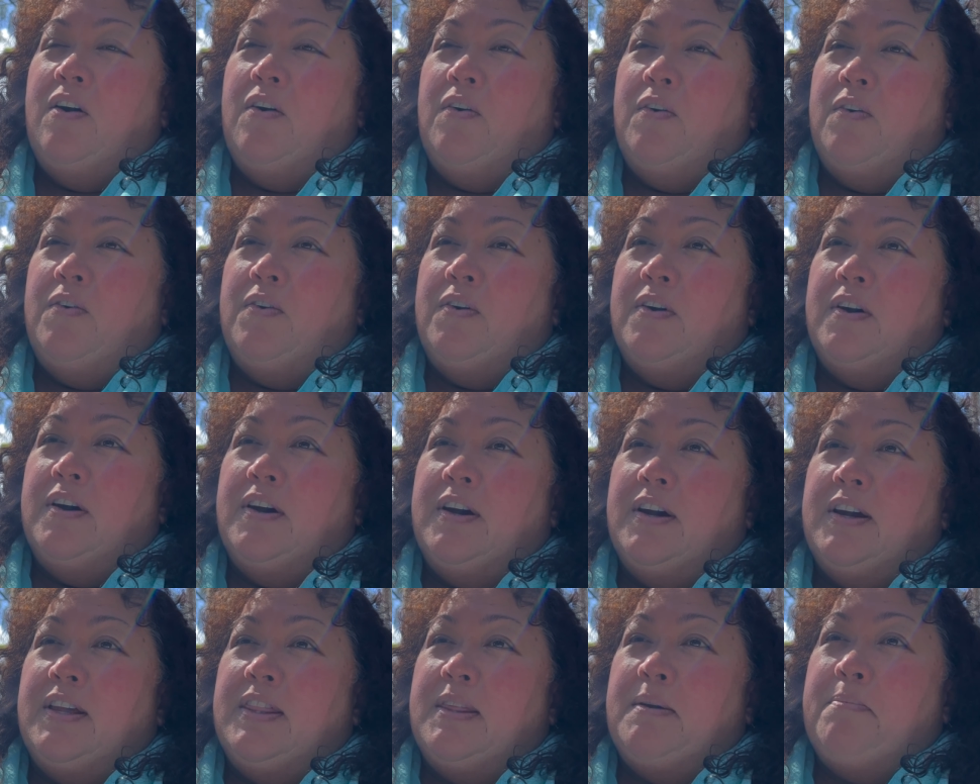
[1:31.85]

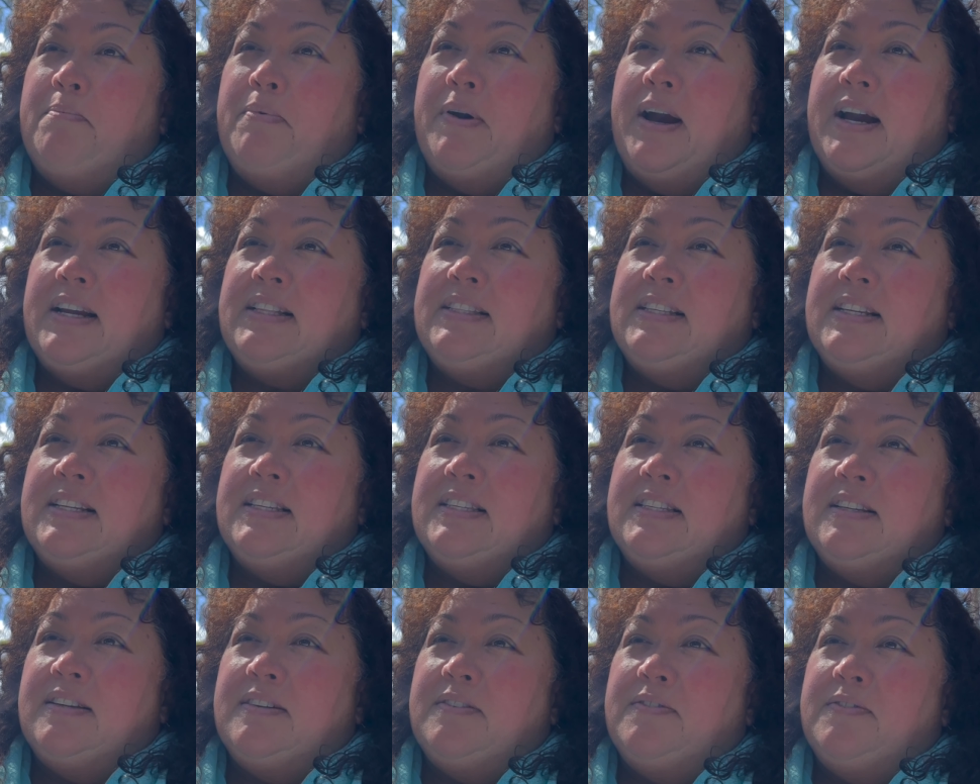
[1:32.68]
or the
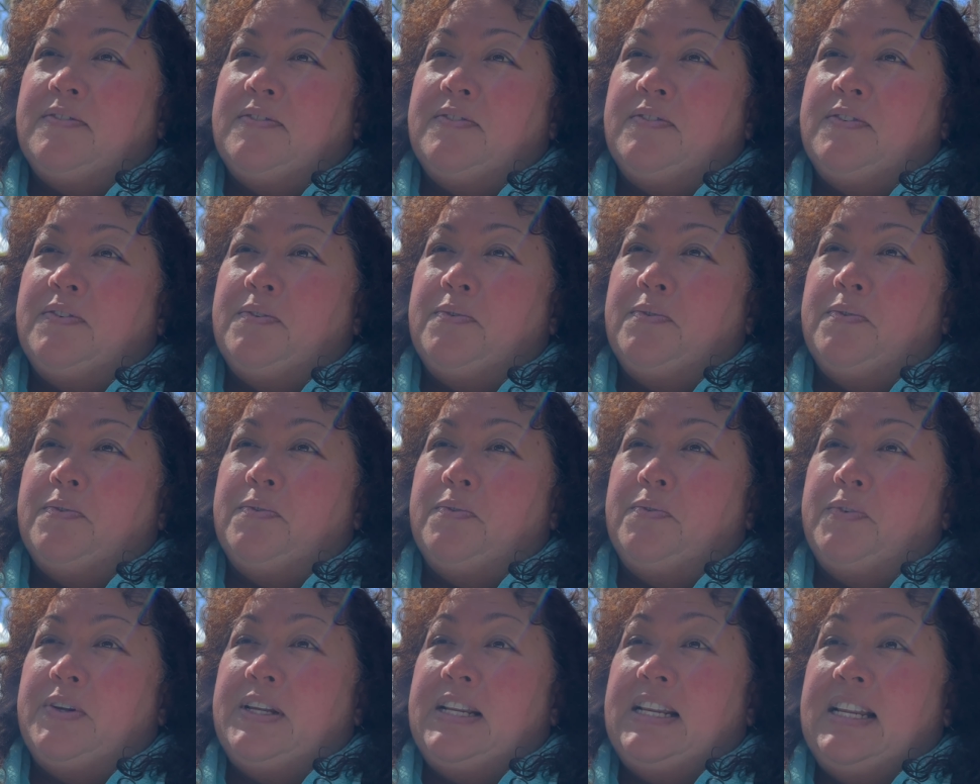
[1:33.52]
practice of
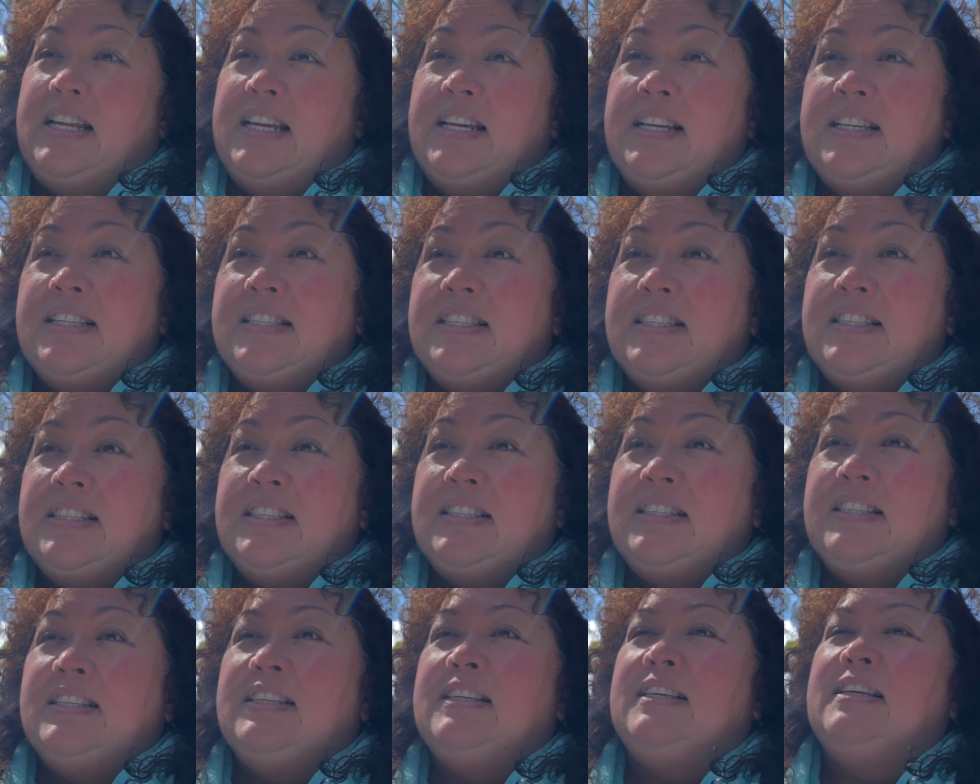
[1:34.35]

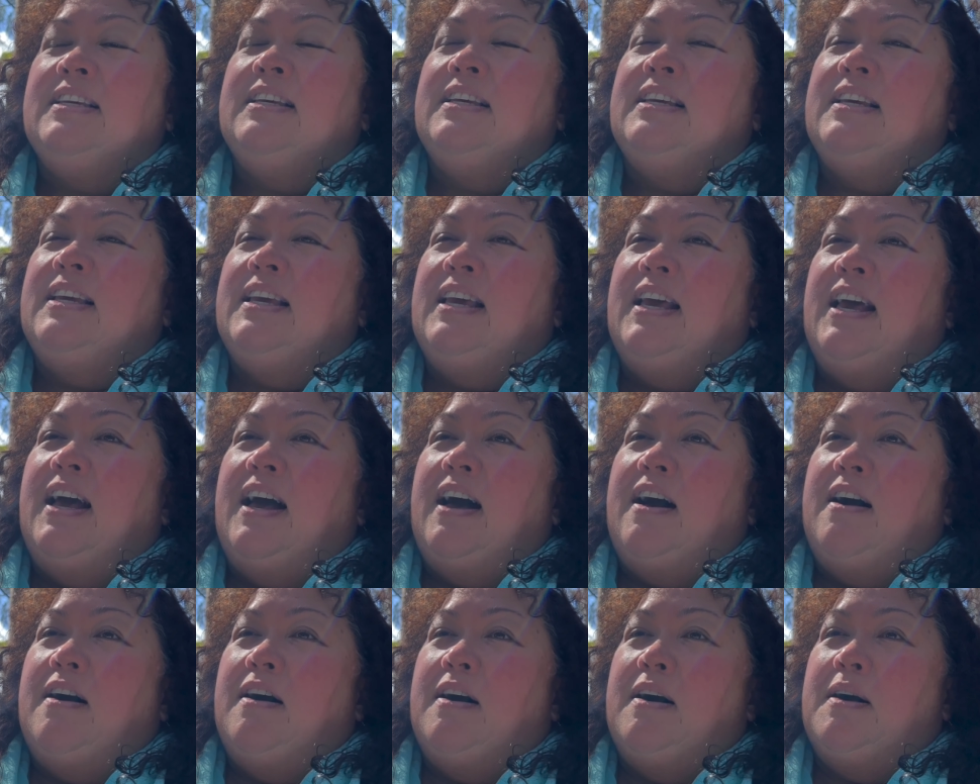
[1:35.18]
release
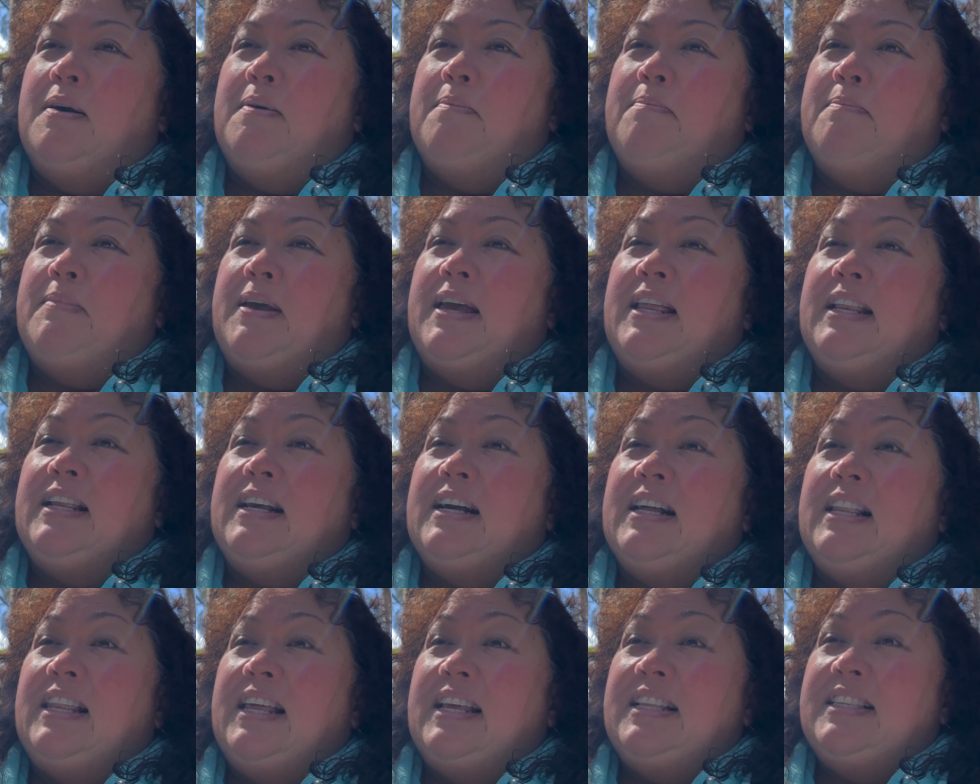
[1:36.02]
um, and
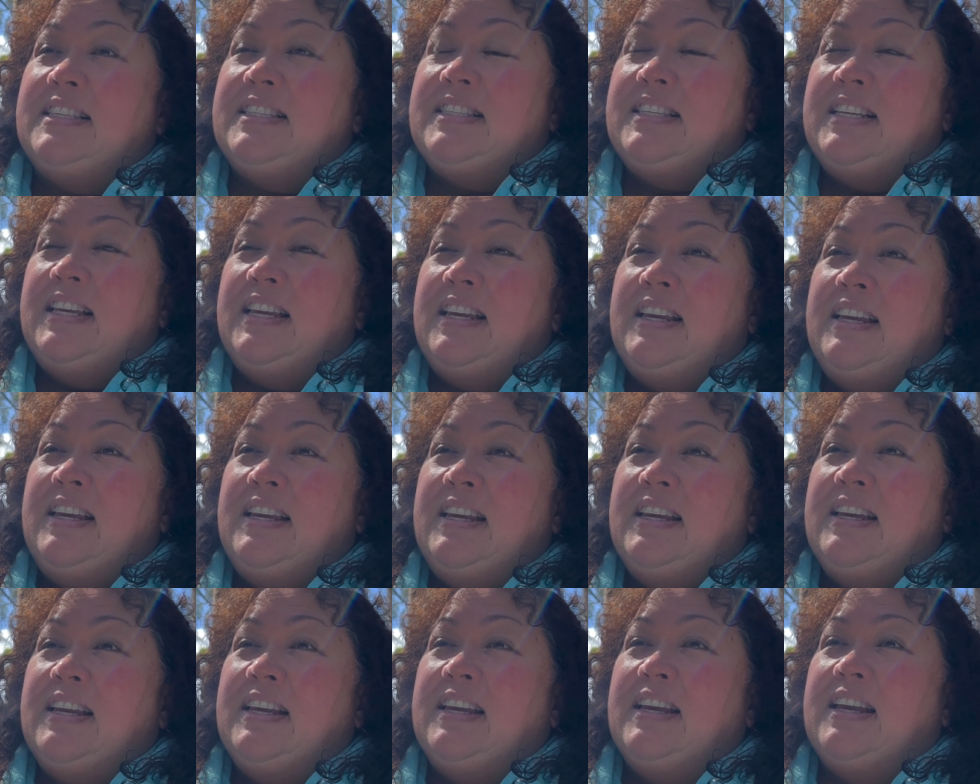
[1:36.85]
cleansing
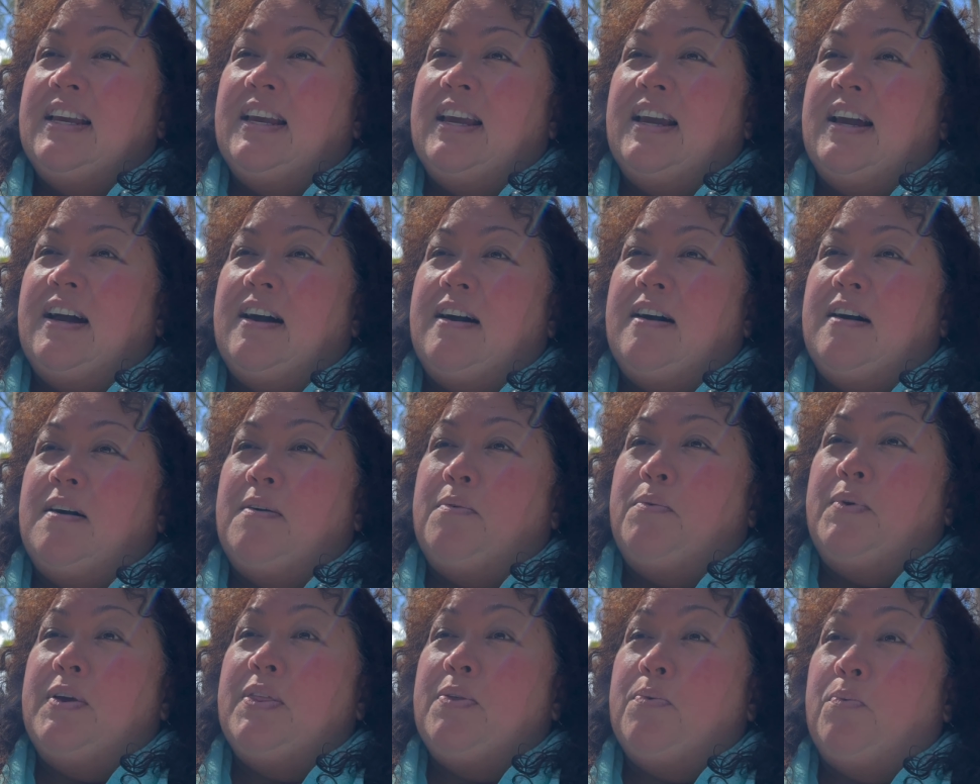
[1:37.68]
uh,
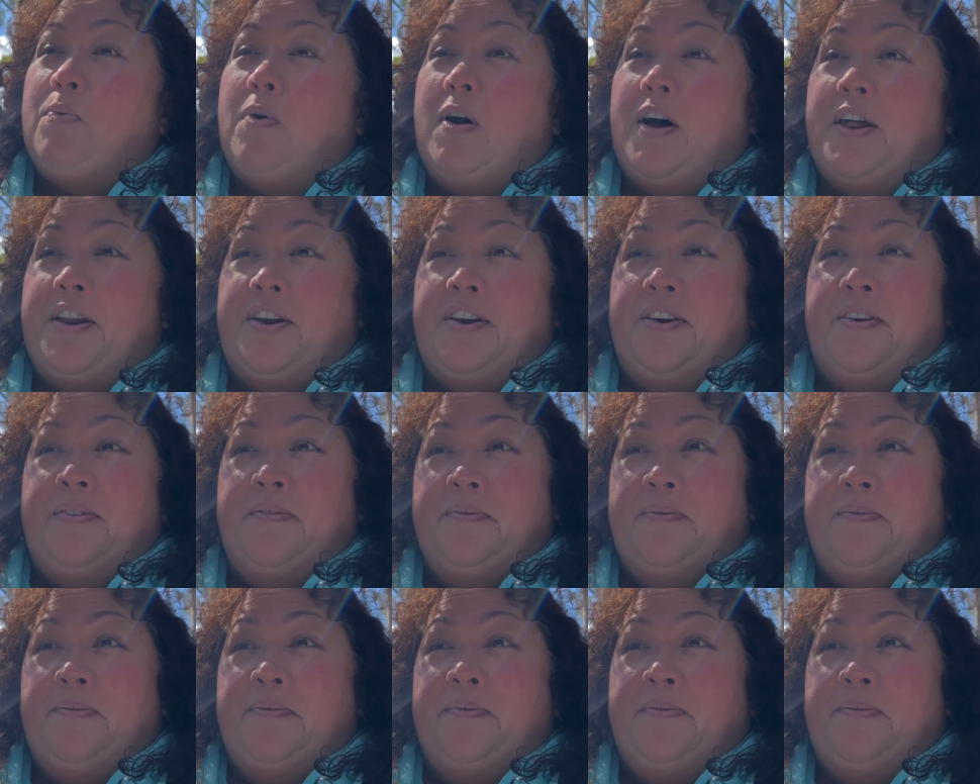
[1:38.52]
with water